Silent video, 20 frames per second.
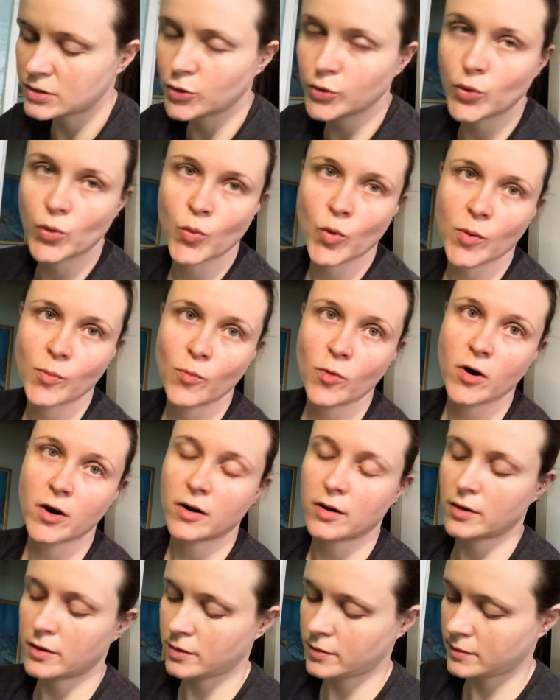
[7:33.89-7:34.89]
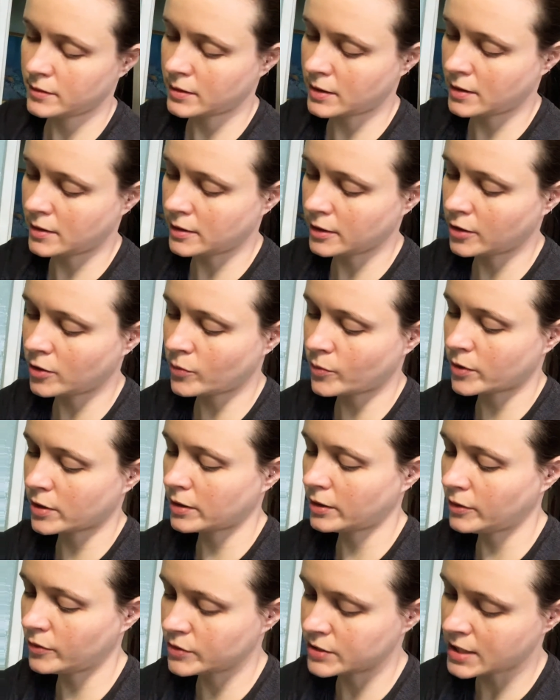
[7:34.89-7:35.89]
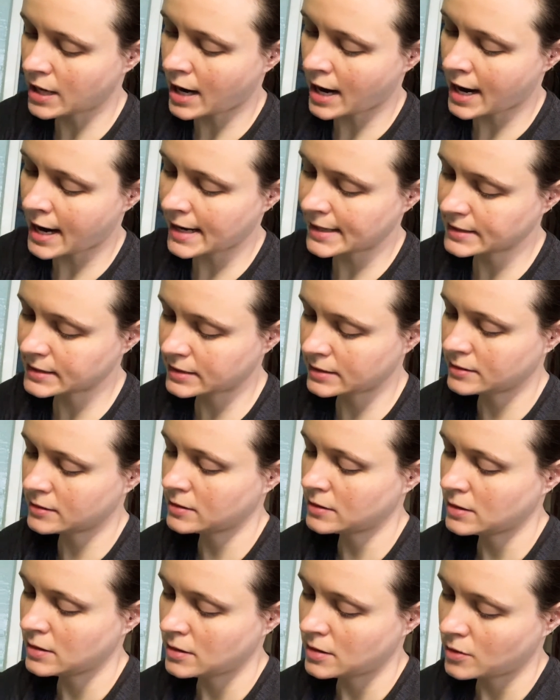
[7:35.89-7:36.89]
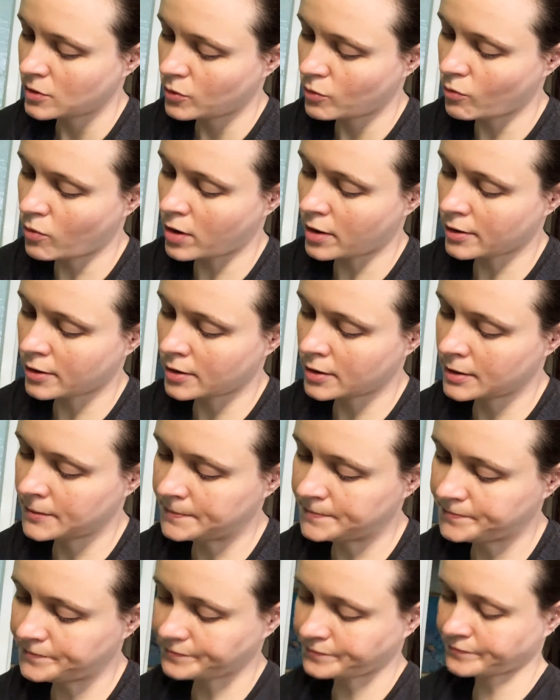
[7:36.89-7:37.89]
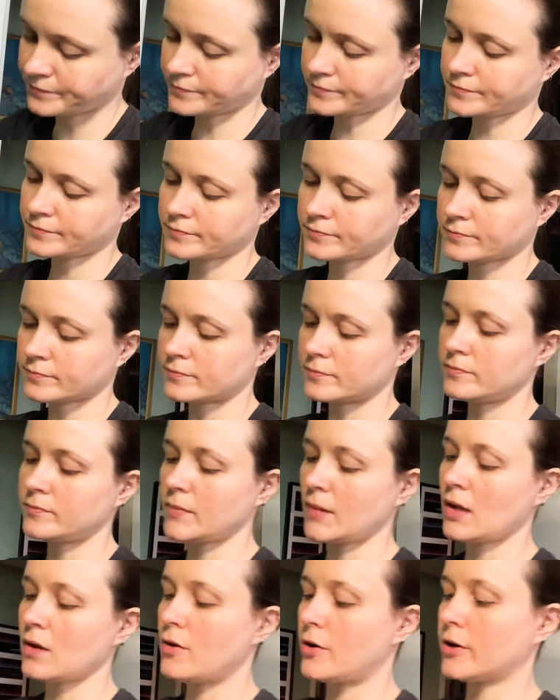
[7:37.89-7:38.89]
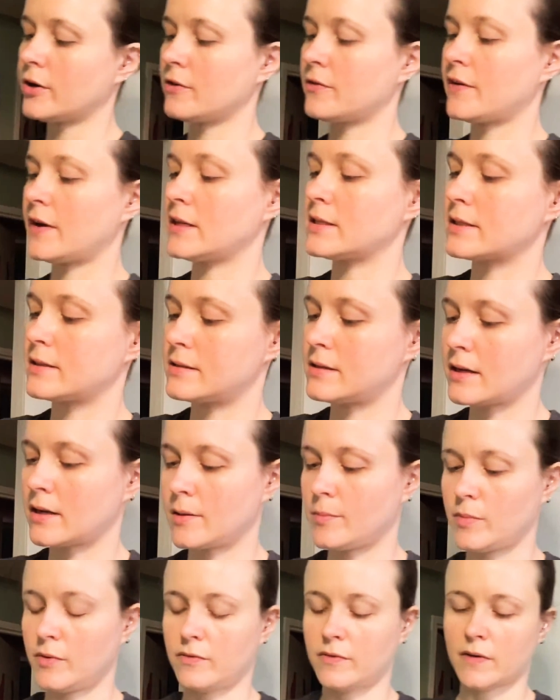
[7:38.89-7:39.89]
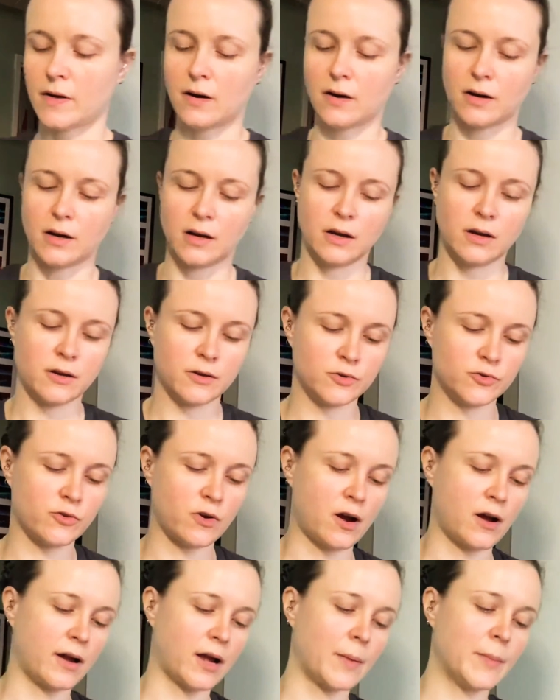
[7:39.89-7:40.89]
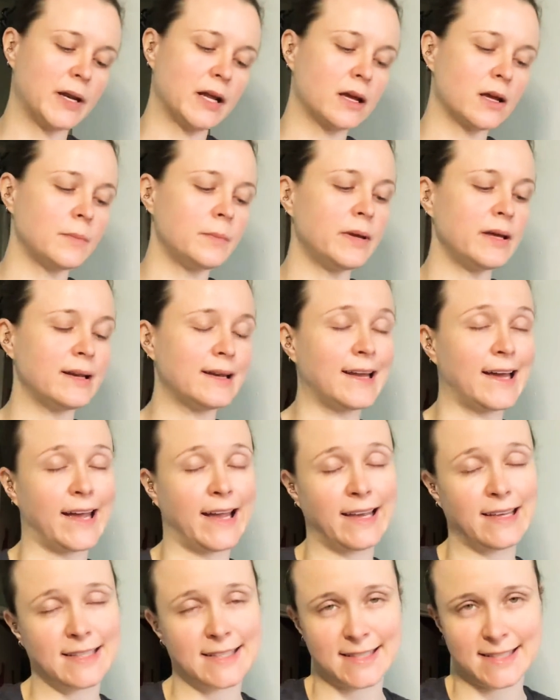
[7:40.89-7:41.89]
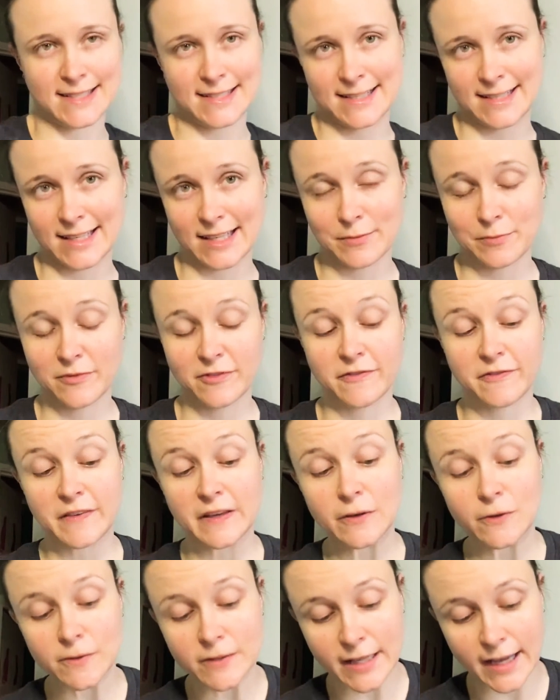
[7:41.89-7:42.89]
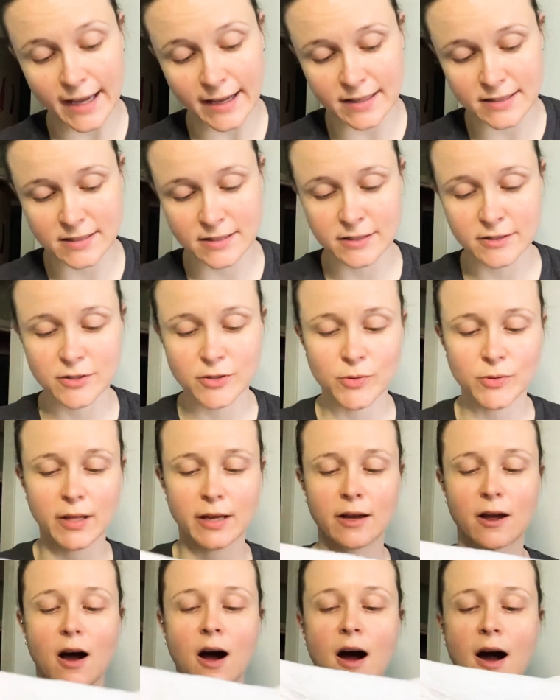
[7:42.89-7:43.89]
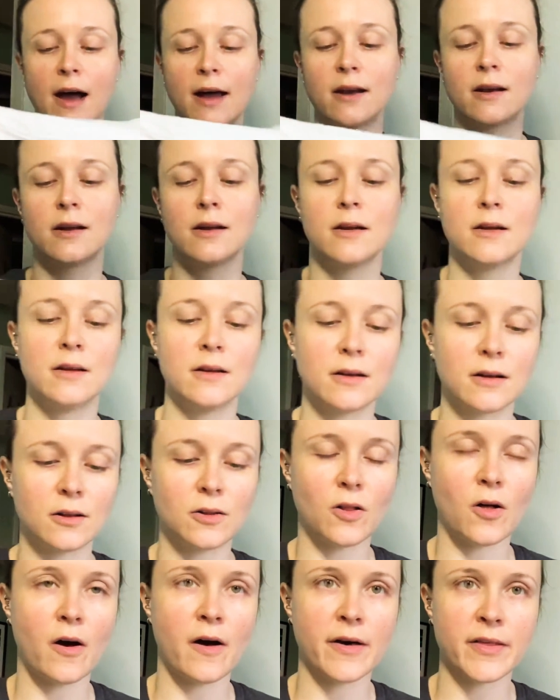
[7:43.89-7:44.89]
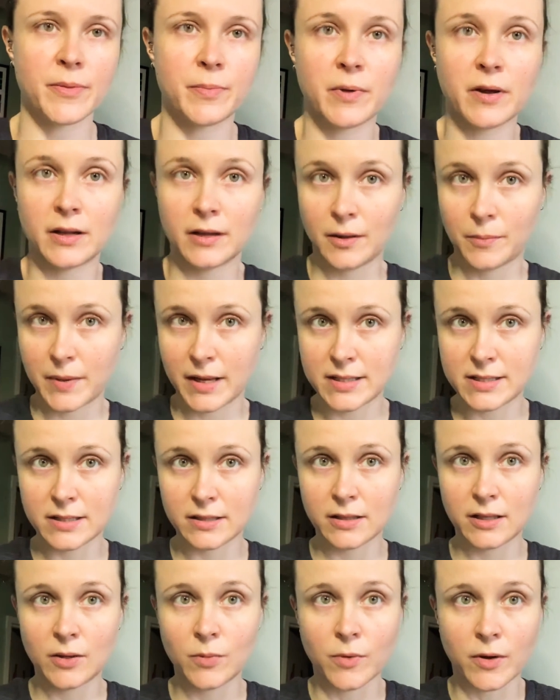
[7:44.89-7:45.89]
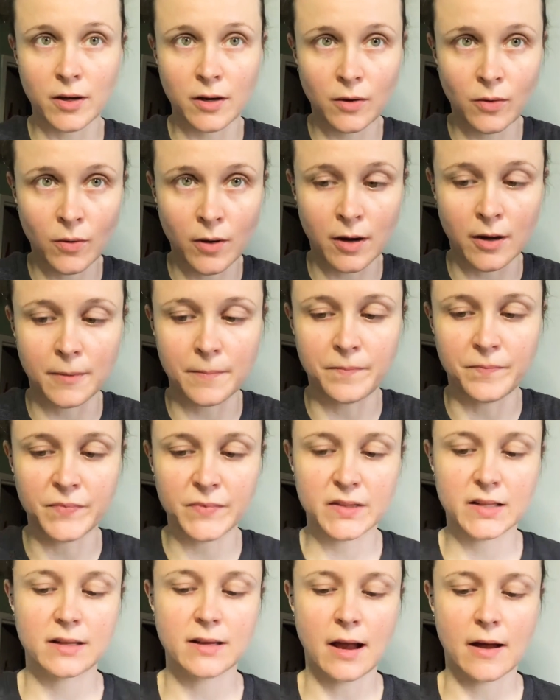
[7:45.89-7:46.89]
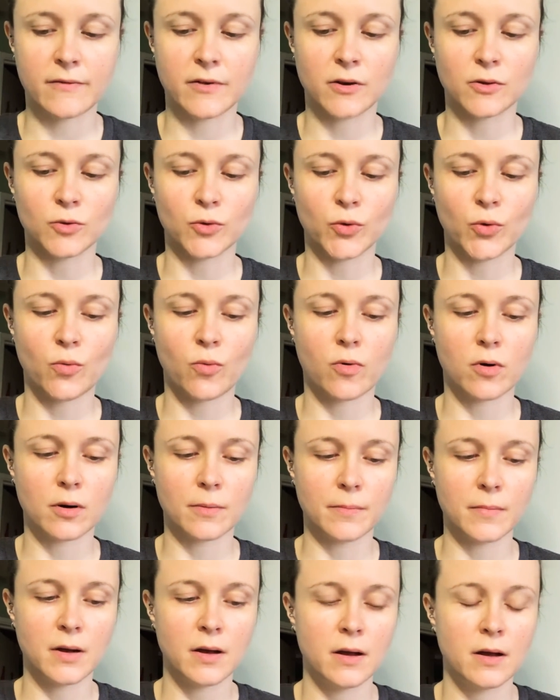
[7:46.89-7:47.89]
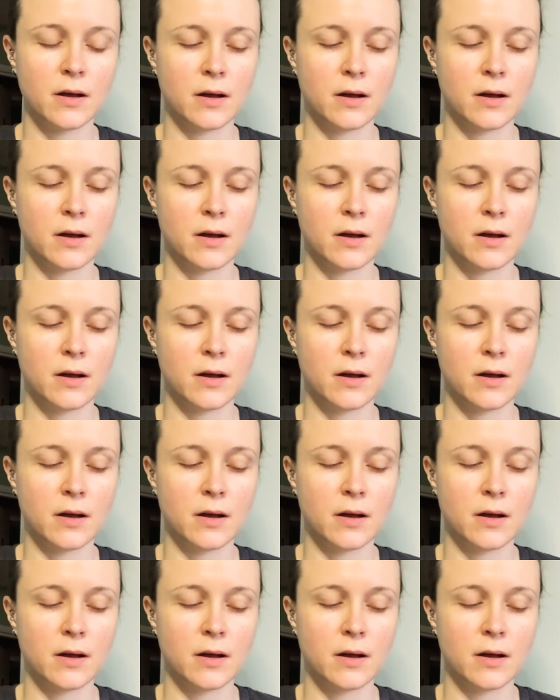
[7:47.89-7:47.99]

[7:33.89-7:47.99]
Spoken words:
lukewarm water. You don't want to use hot water on your face because that can be very drying. I mean, it can be nice. It can feel nice to do like a hot cloth, but you basically want to have your lukewarm